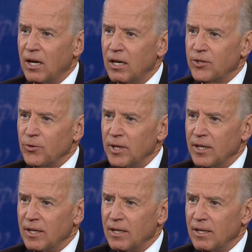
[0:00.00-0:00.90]
country.
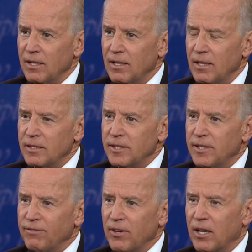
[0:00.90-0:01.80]
It's a
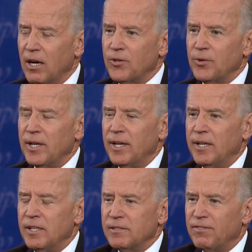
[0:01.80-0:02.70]
different country. It
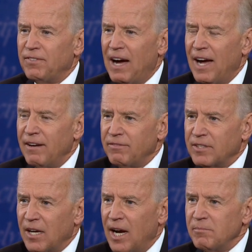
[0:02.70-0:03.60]
is 5
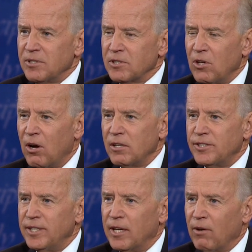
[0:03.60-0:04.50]
times as large
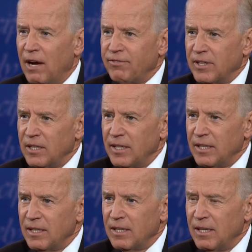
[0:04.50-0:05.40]
geographically.
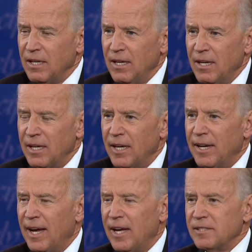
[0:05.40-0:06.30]
It
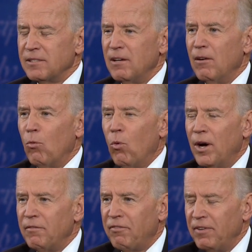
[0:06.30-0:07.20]
has
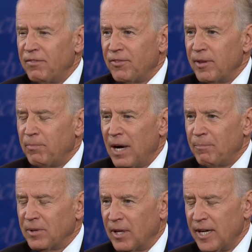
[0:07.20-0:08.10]
1/5 the
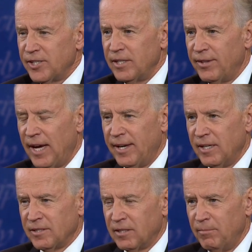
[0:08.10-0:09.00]
population, that
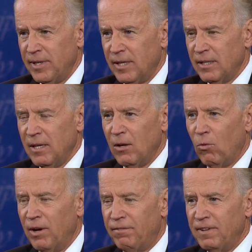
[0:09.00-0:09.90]
is Libya,
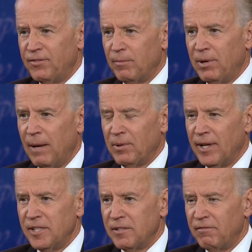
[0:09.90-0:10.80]
1/5 the
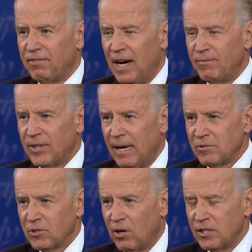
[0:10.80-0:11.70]
population, 5 times
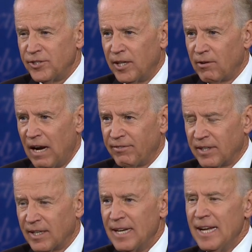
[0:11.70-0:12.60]
as large
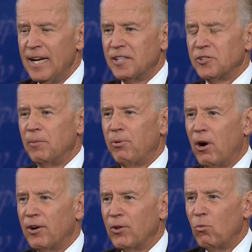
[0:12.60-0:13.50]
geographically. It's in a
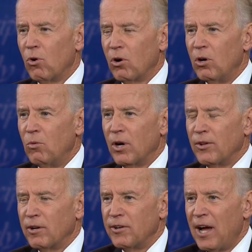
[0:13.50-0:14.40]
part of the world where
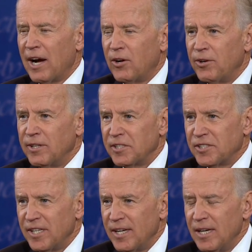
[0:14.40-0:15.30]
you're not going to
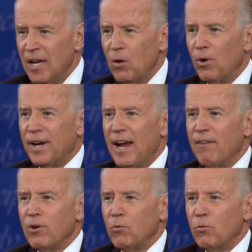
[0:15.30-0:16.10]
see whatever